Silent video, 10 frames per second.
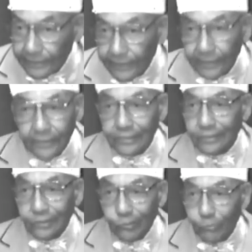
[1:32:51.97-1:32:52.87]
is
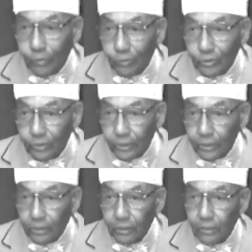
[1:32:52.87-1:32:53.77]
no more good.
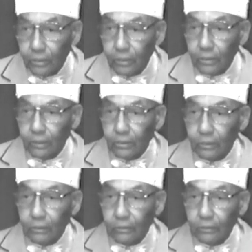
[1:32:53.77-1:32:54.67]

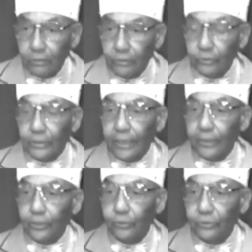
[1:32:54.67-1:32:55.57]
You
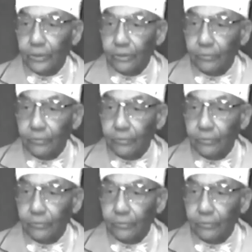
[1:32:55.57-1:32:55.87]
can't use it.